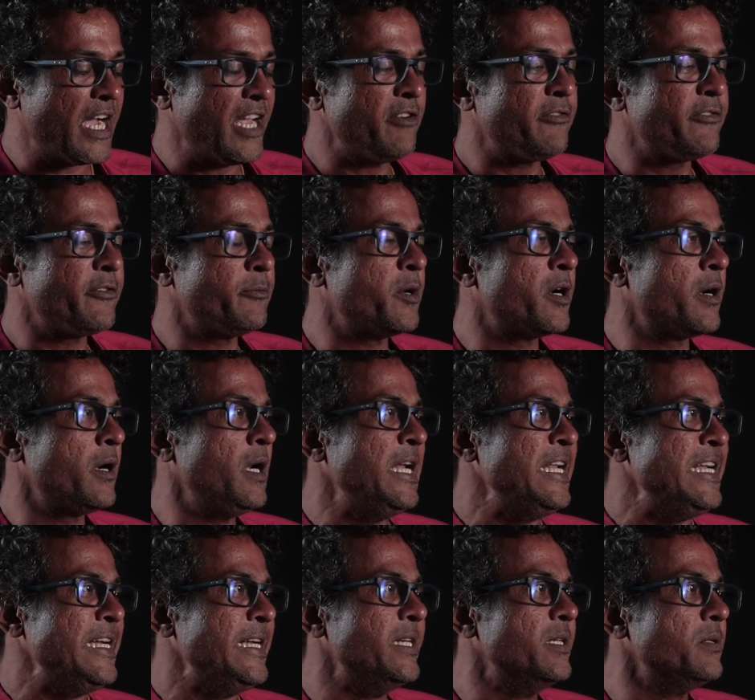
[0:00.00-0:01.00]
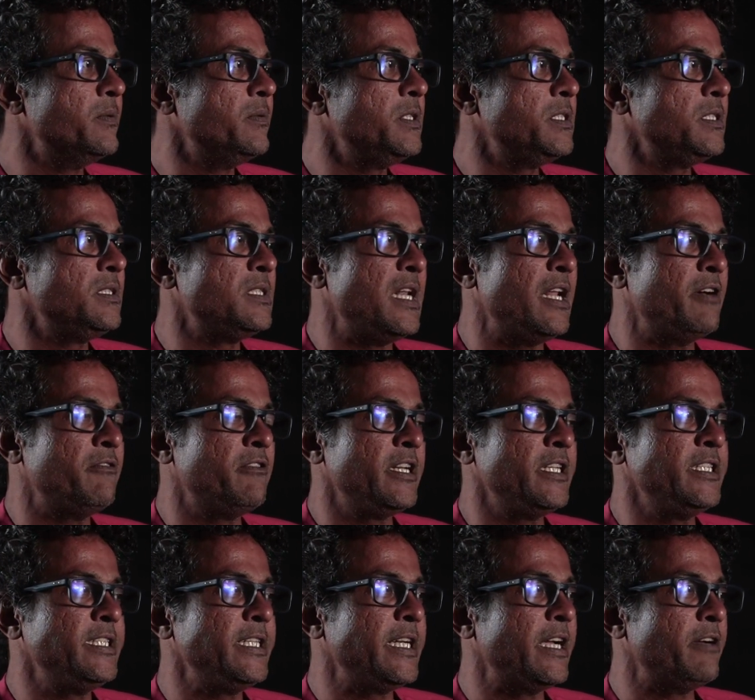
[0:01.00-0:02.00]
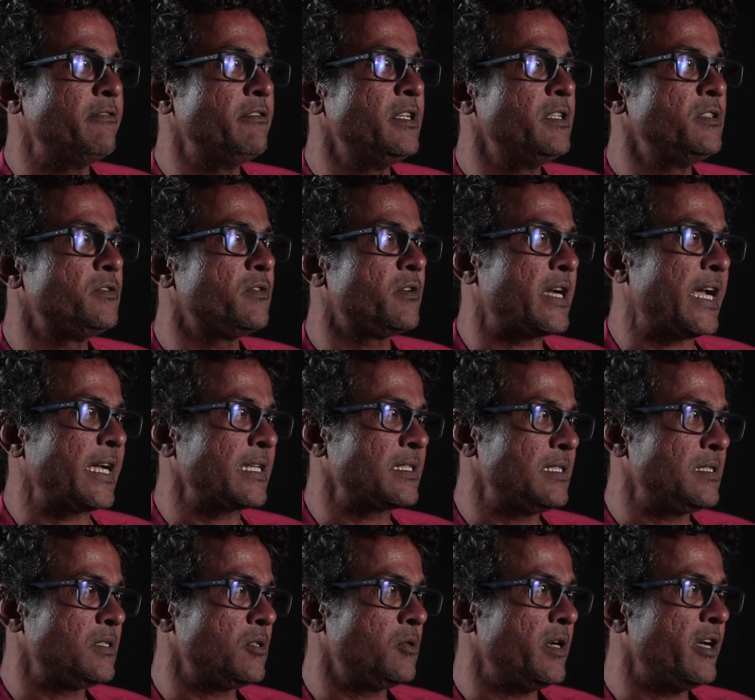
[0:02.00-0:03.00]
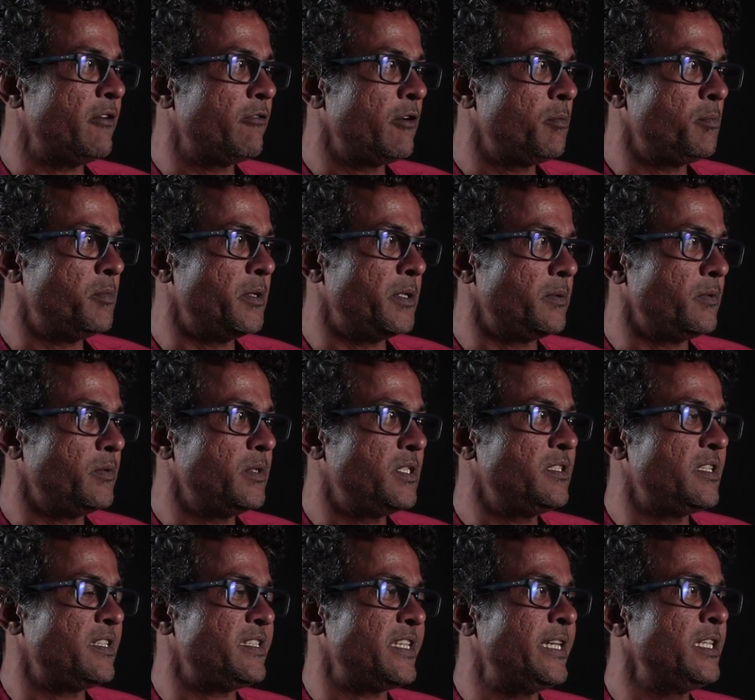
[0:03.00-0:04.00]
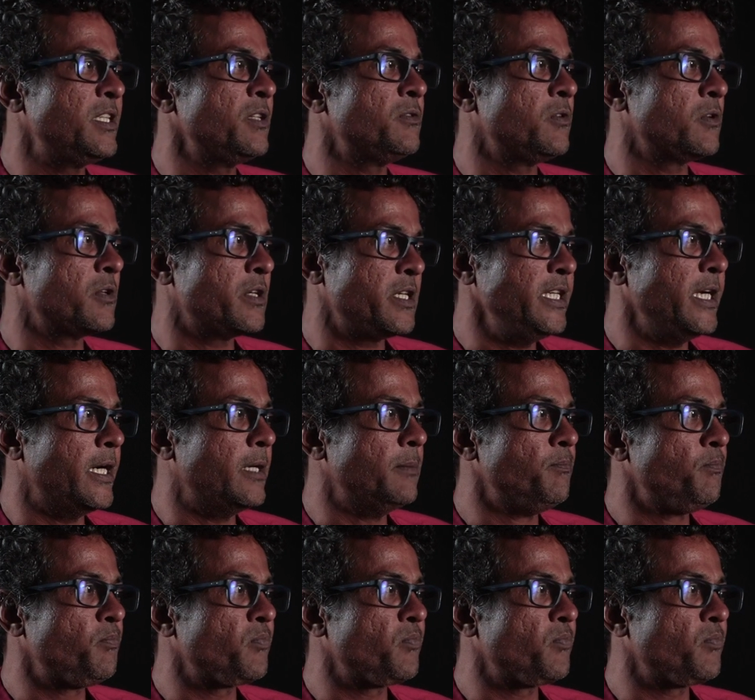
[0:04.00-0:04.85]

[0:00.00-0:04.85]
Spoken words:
IFMR lead, which is leveraging evidence for access to development, which is a center for Krea,